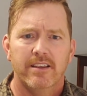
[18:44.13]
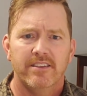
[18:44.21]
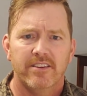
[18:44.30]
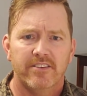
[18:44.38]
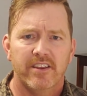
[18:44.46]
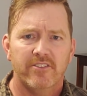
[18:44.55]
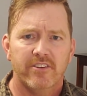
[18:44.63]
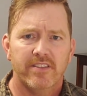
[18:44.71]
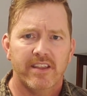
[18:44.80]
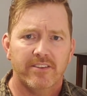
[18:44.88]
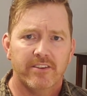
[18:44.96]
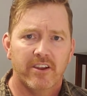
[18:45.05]
decision
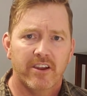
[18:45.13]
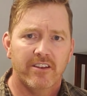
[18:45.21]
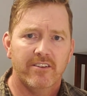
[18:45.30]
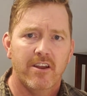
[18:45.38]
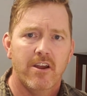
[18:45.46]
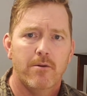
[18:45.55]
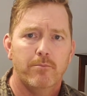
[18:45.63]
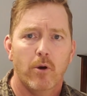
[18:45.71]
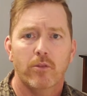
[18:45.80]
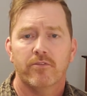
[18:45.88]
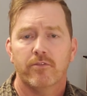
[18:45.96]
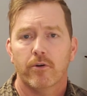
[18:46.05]
that's good
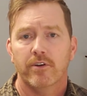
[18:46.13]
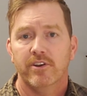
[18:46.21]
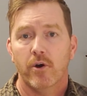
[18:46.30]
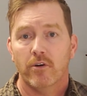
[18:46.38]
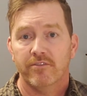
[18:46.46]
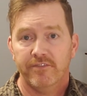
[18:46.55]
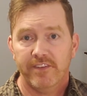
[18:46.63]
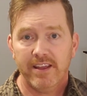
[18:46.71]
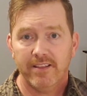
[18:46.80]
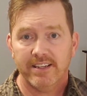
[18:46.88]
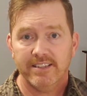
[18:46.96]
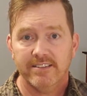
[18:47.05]
both for your
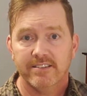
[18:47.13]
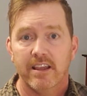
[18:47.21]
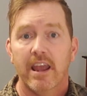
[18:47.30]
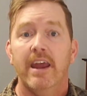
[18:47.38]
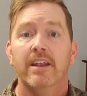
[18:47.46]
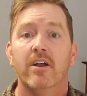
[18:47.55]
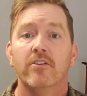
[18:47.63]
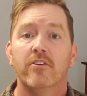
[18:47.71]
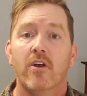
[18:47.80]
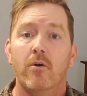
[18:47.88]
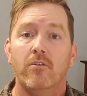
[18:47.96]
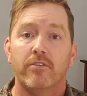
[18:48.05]
feelings and
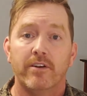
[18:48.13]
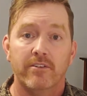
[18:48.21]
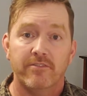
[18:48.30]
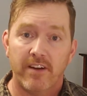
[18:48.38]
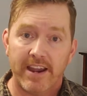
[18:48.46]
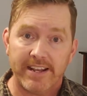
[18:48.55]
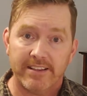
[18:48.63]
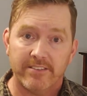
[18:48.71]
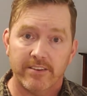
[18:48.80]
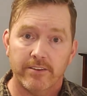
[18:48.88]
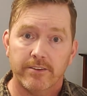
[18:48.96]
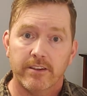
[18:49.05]
also for your finances,